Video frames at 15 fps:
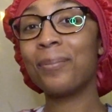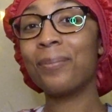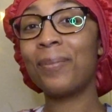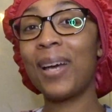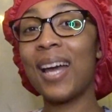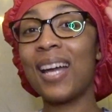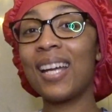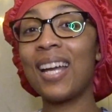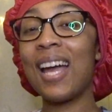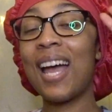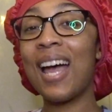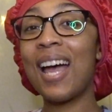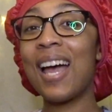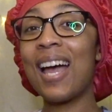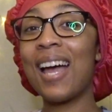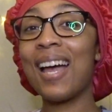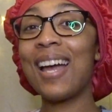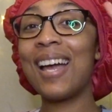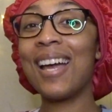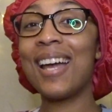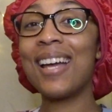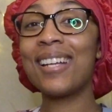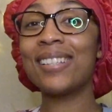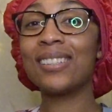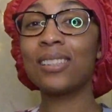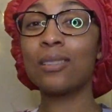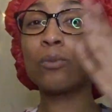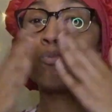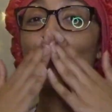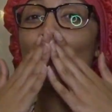Bye,
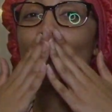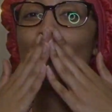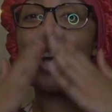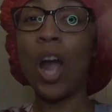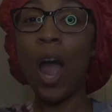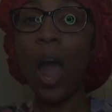guys. We took a